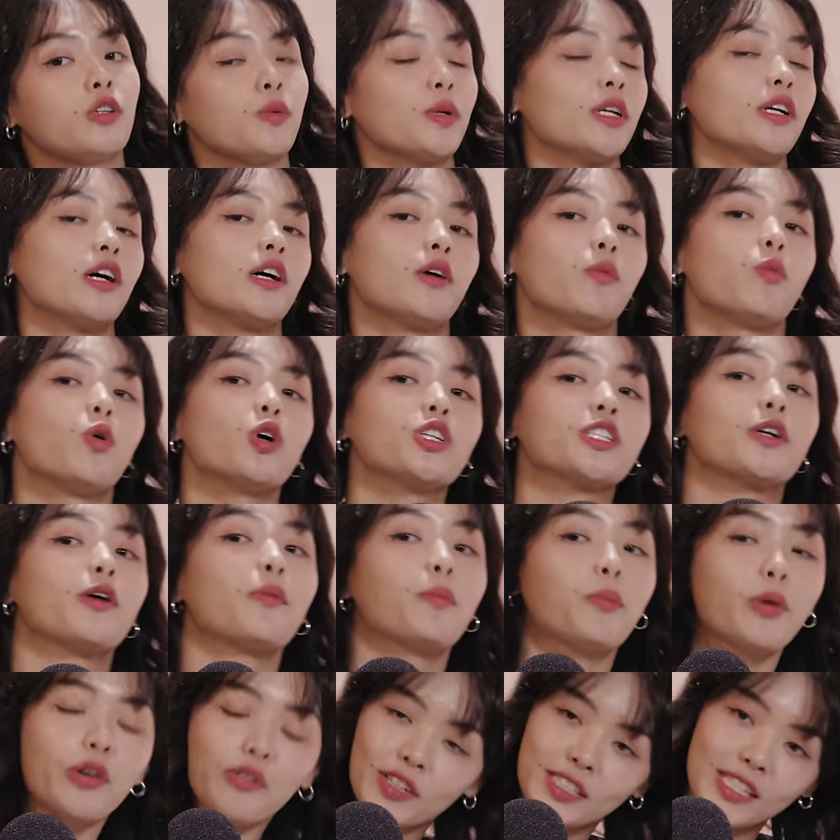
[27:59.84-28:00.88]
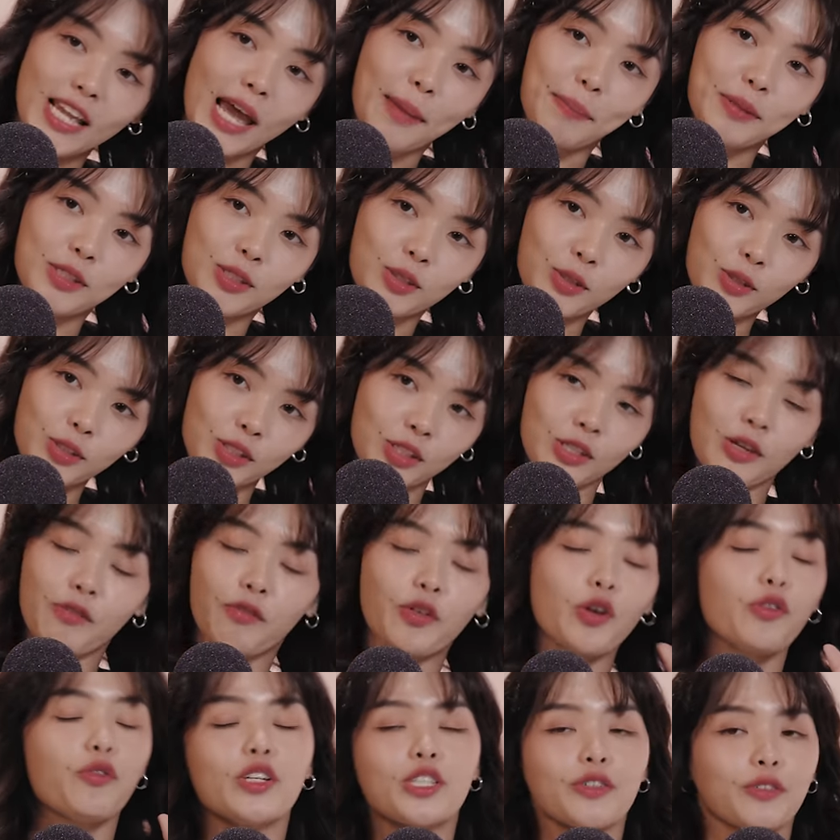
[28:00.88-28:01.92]
you want to watch our previous episodes,
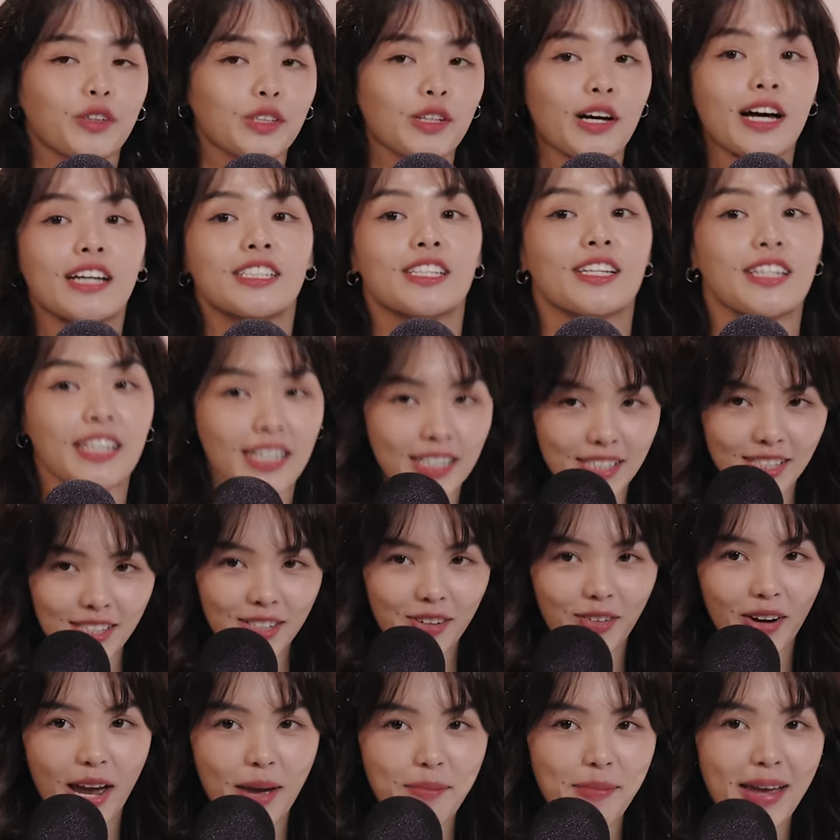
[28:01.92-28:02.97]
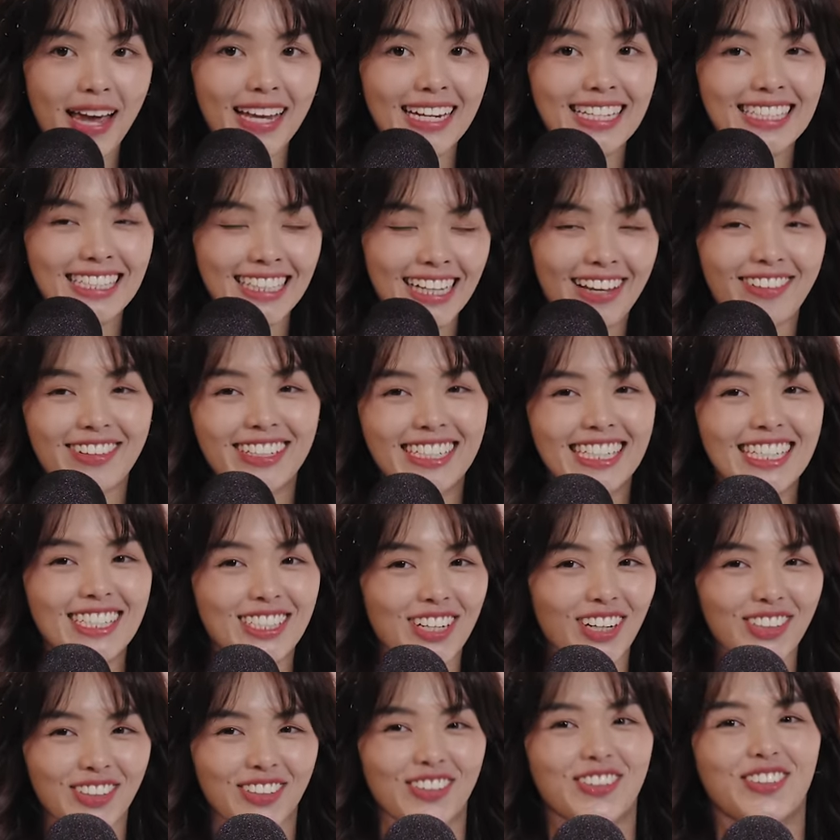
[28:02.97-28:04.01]
feel free to follow us on Instagram at
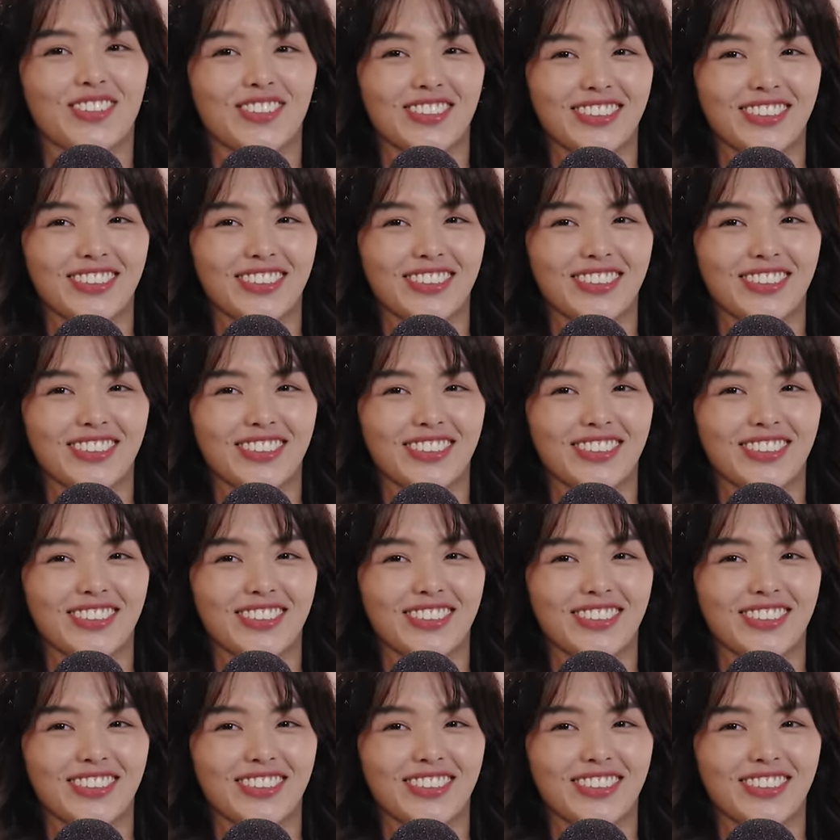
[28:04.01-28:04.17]
itsclarity.co.